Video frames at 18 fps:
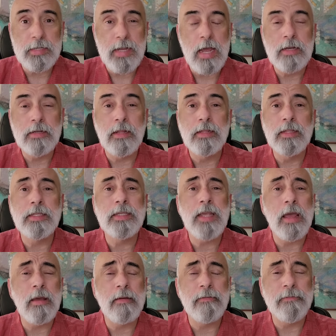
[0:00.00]
attendants
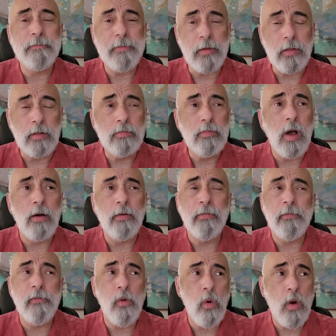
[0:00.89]
film a
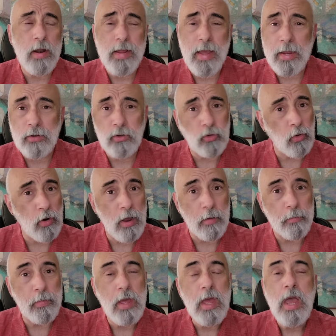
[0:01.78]
four day
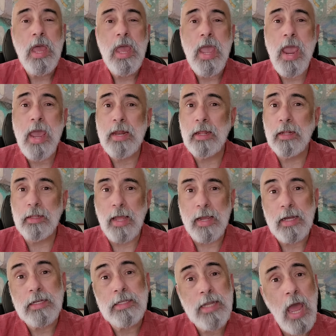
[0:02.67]
trip in a,
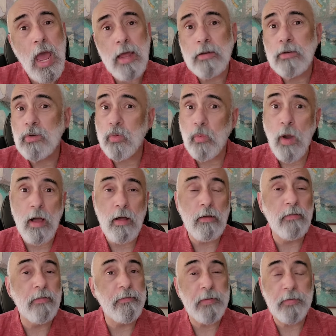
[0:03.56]
like a 10,
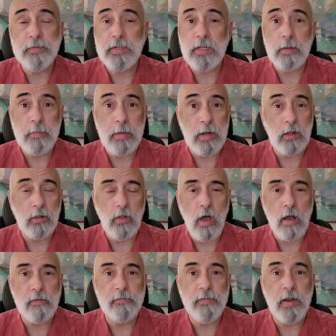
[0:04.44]
12, 15 minute
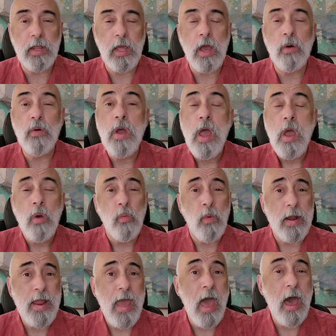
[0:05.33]
long video
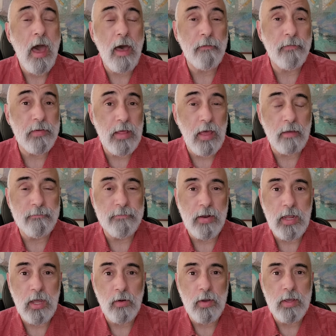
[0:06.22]
when half of that
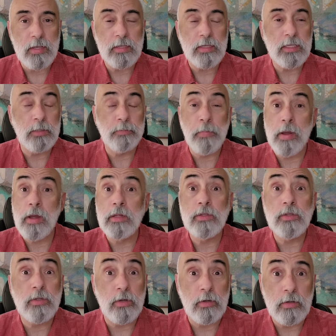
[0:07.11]
video is
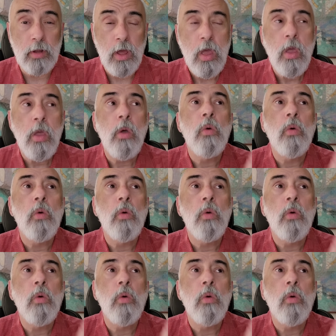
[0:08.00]
sponsored.